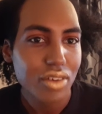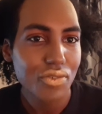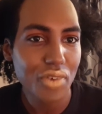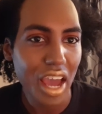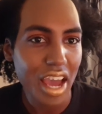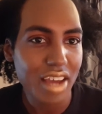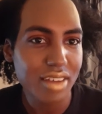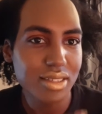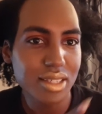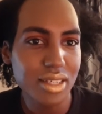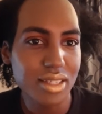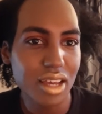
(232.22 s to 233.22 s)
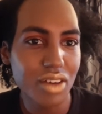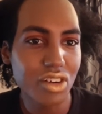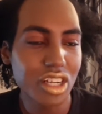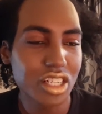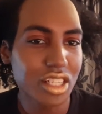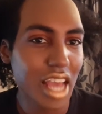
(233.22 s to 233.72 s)

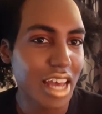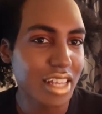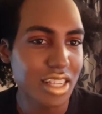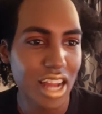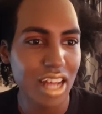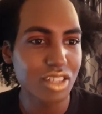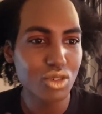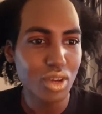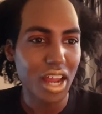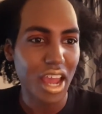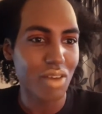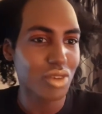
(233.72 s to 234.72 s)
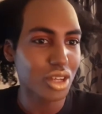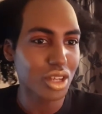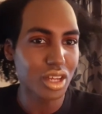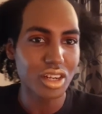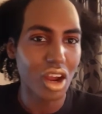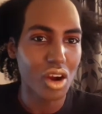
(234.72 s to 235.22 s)
$500,000-$700,000, you can have a
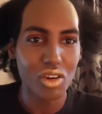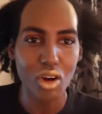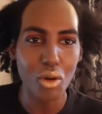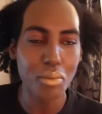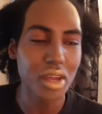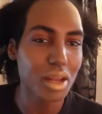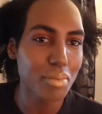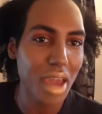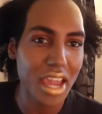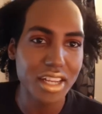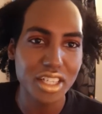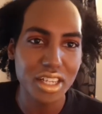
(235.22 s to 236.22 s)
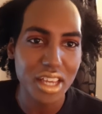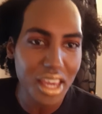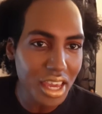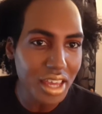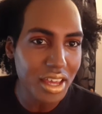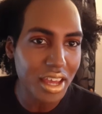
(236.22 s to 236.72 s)
good darn gone mini mansion
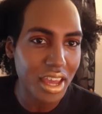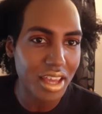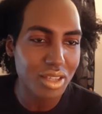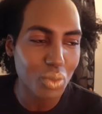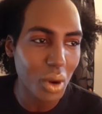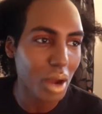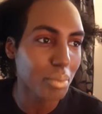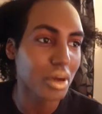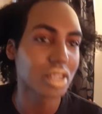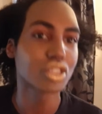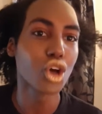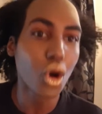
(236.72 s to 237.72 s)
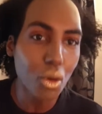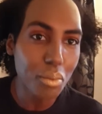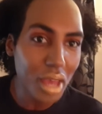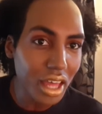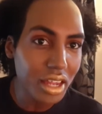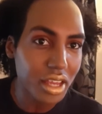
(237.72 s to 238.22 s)
here as well. But $2
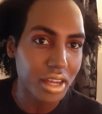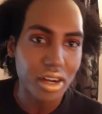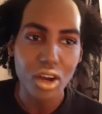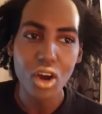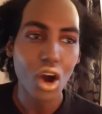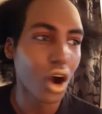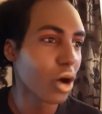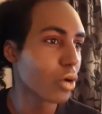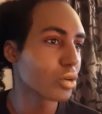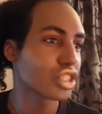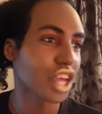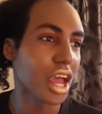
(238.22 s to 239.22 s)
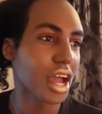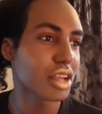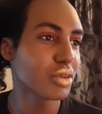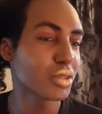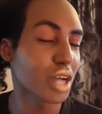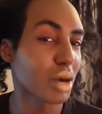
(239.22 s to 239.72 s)
million, oh
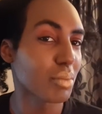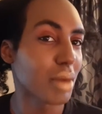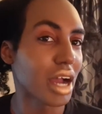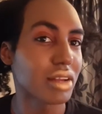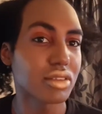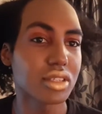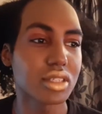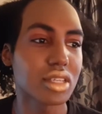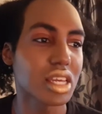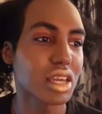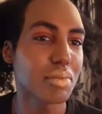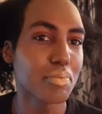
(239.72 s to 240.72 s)
child, you talking about 10